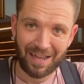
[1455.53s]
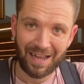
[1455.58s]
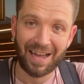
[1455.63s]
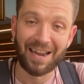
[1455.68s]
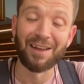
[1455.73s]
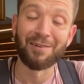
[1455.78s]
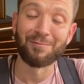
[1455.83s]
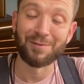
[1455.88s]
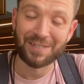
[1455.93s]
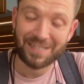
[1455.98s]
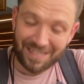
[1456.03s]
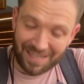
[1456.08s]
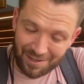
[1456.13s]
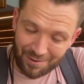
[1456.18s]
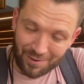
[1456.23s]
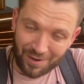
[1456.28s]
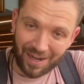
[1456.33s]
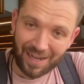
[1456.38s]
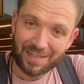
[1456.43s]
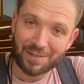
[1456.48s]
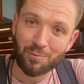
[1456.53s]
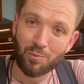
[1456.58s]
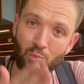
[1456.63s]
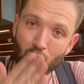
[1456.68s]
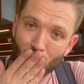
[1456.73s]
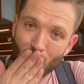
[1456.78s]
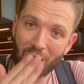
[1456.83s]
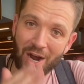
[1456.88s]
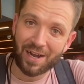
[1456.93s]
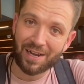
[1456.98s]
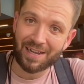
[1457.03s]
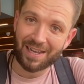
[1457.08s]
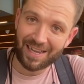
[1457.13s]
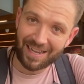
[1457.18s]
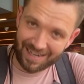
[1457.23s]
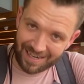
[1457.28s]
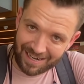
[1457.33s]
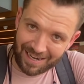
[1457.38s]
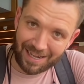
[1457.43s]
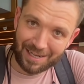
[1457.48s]
And I will see you guys
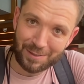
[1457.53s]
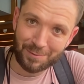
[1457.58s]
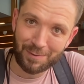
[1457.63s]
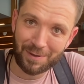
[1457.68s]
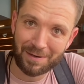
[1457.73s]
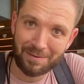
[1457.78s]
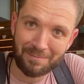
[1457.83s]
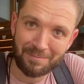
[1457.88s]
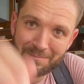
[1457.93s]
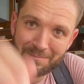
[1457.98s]
in the next one.